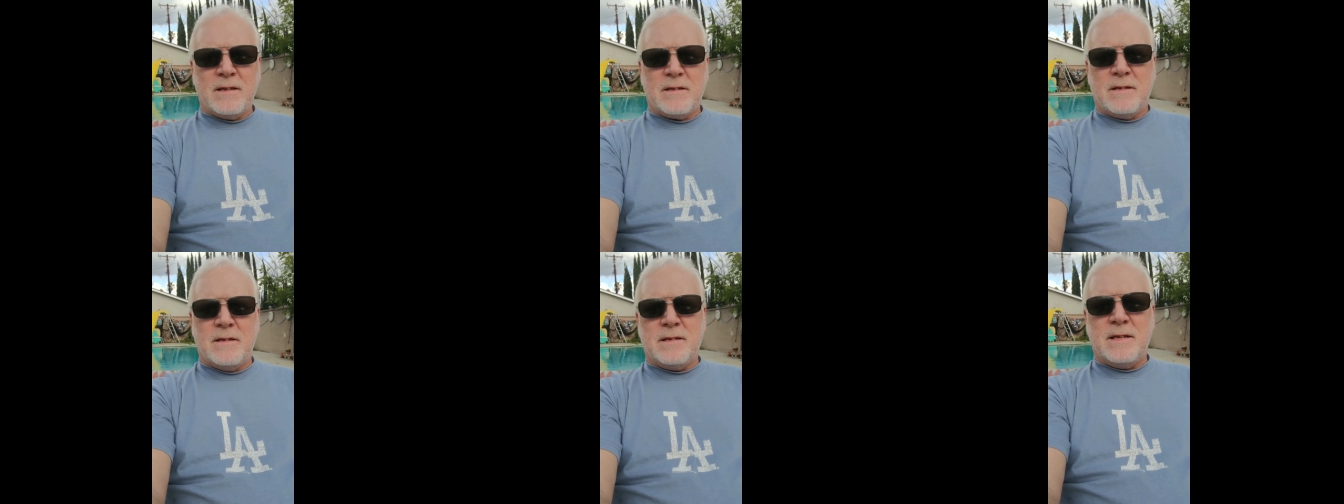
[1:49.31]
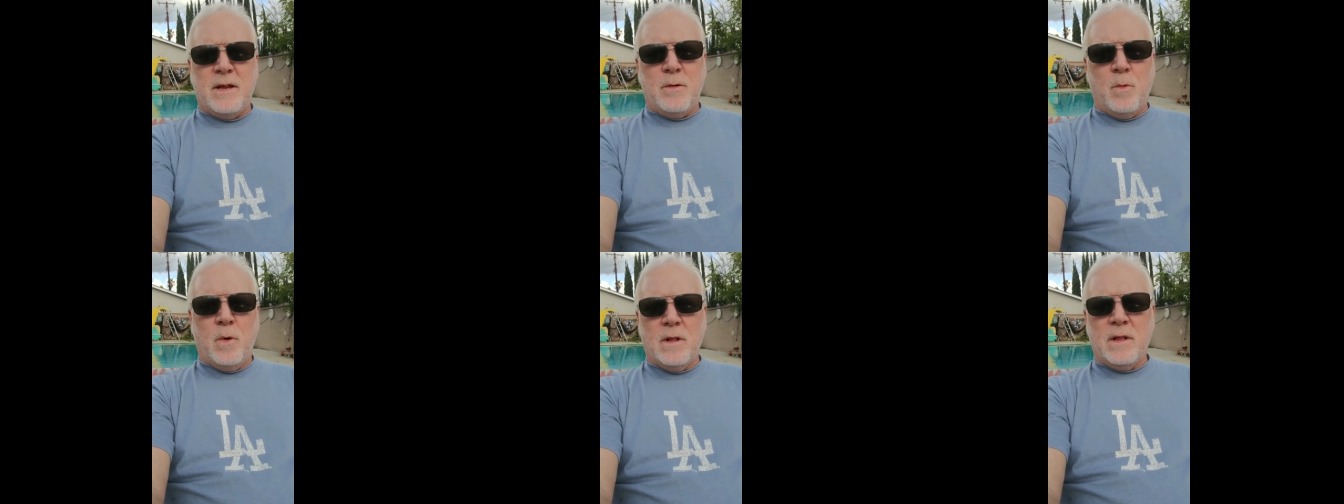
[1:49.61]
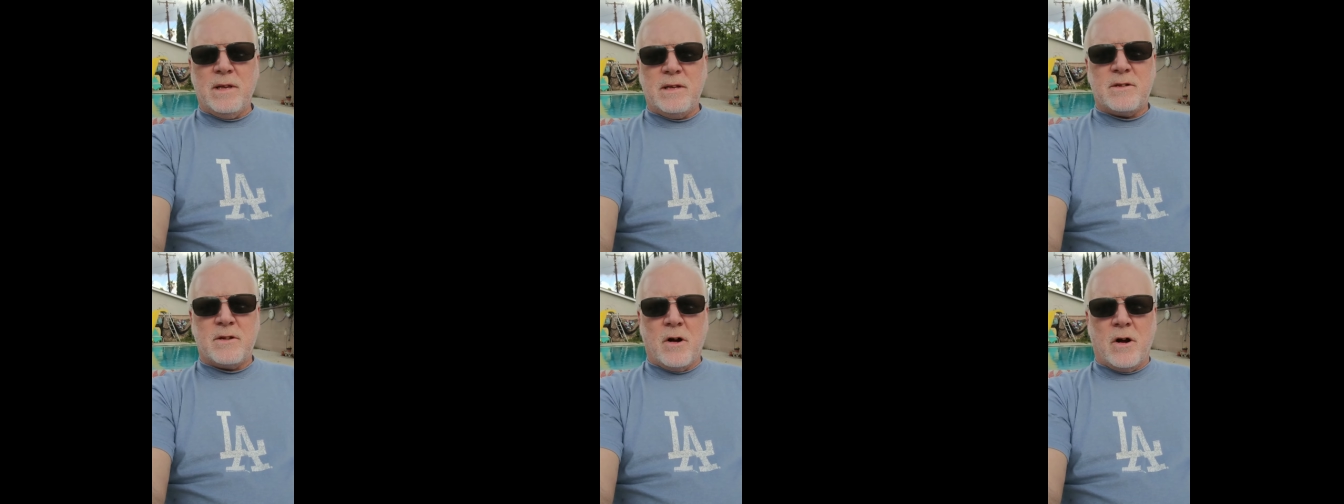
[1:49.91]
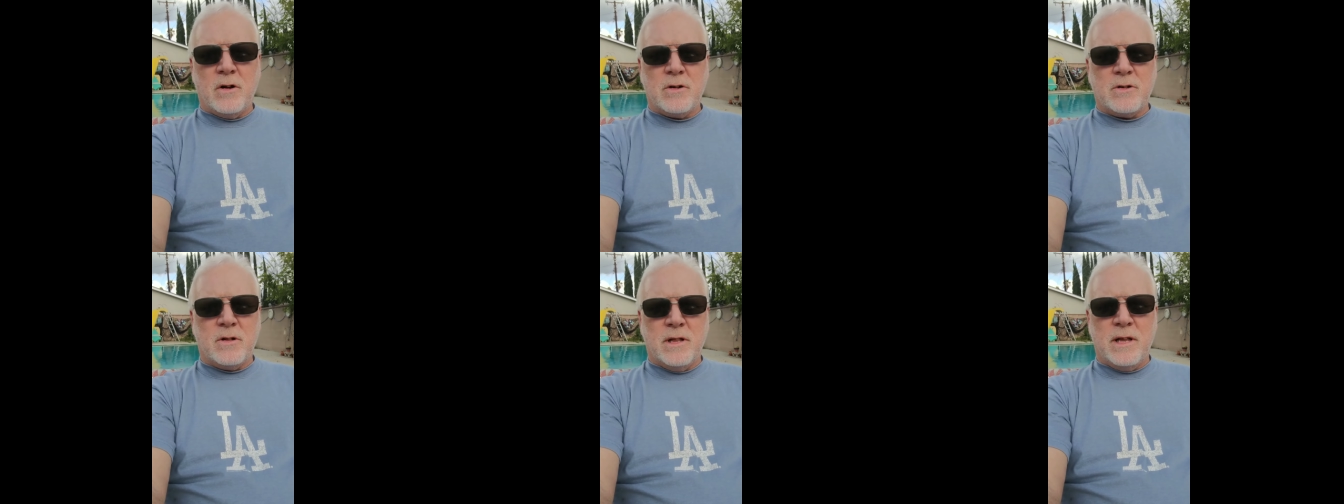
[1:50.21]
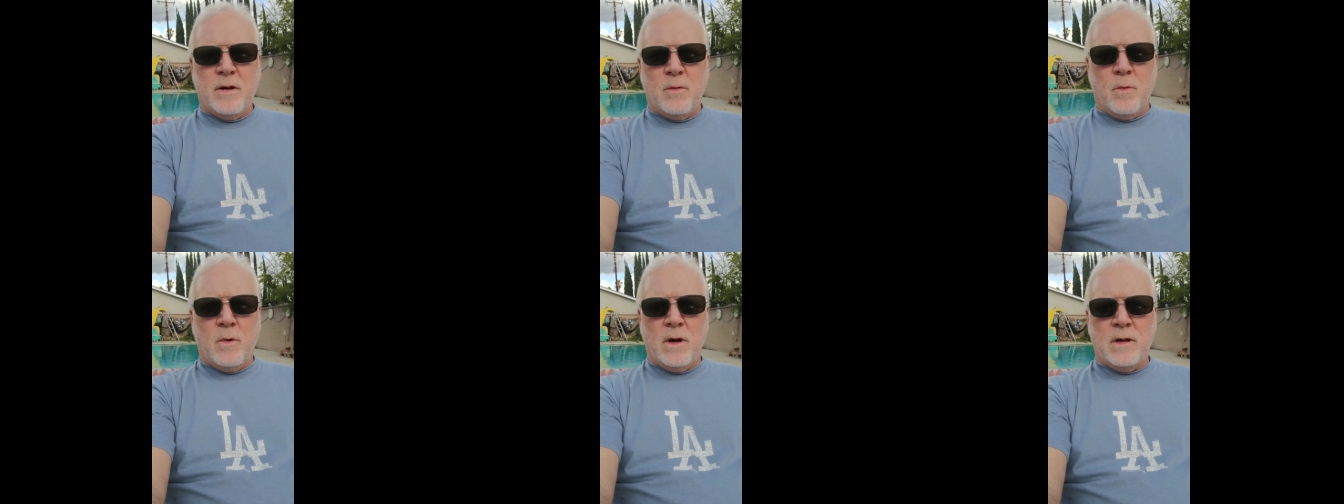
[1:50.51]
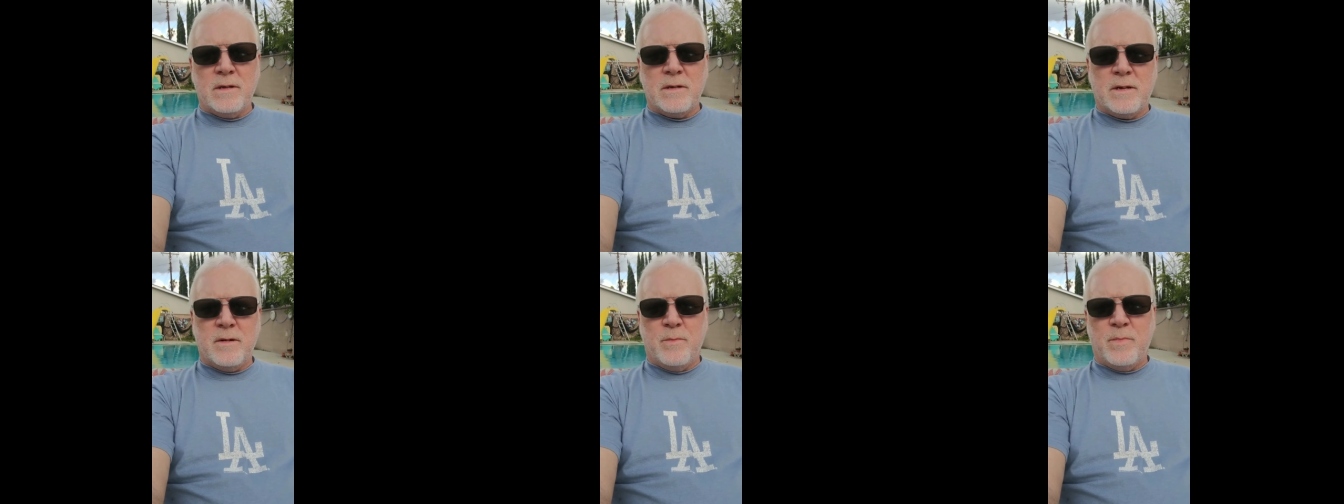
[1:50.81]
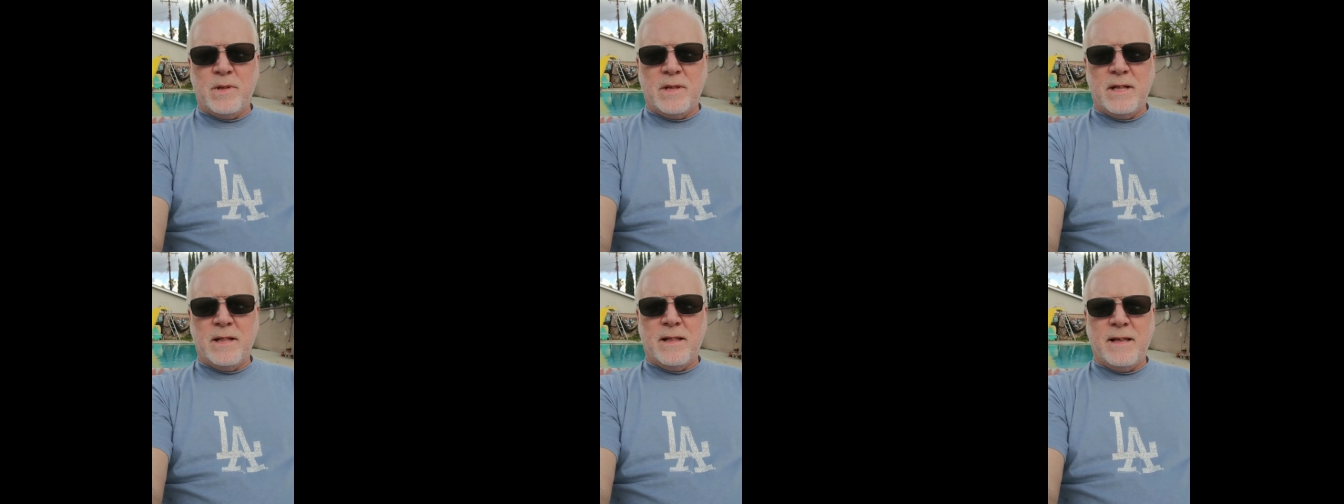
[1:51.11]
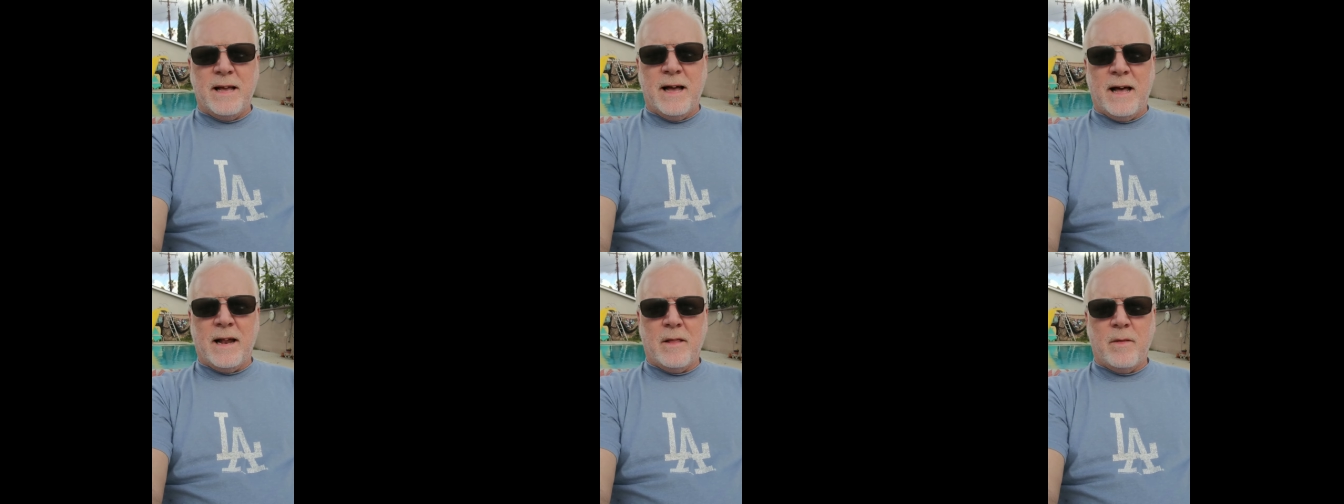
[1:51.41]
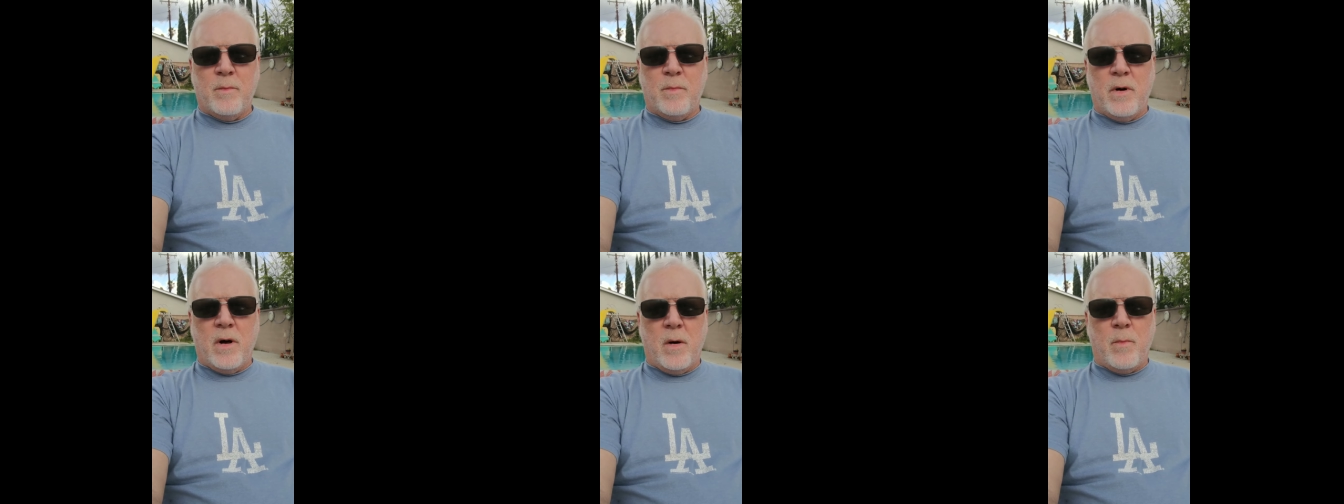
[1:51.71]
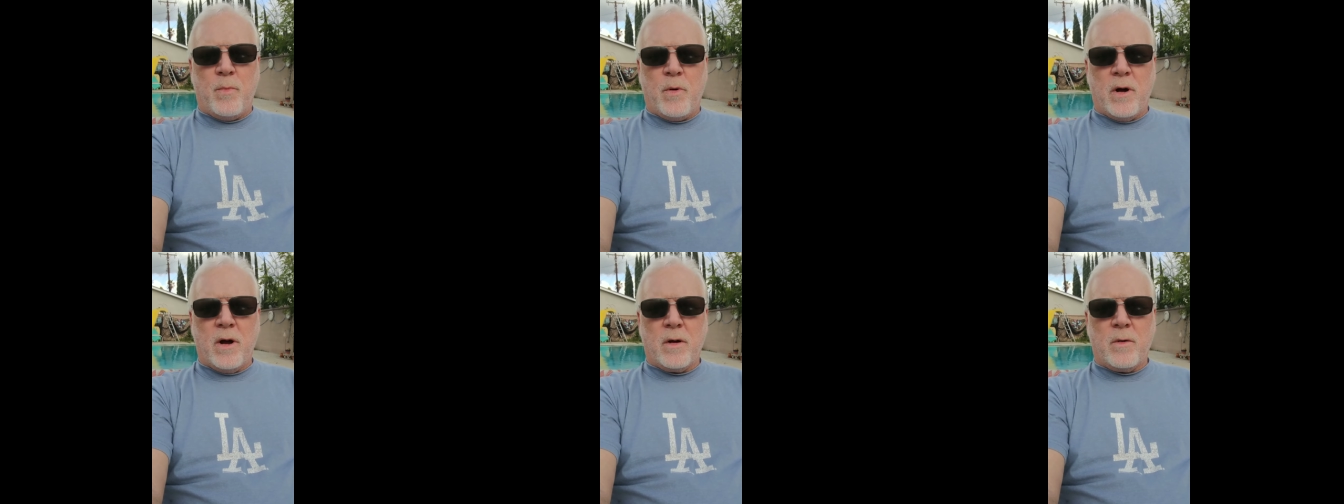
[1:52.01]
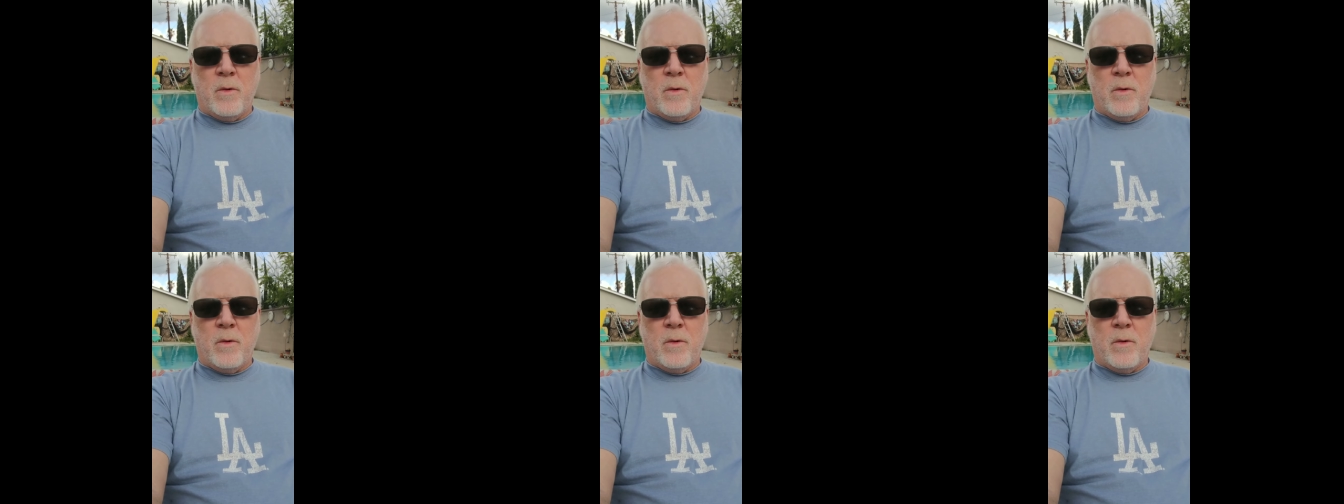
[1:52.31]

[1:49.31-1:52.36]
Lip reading: to see Willie Stargell hit one completely out of the ballpark,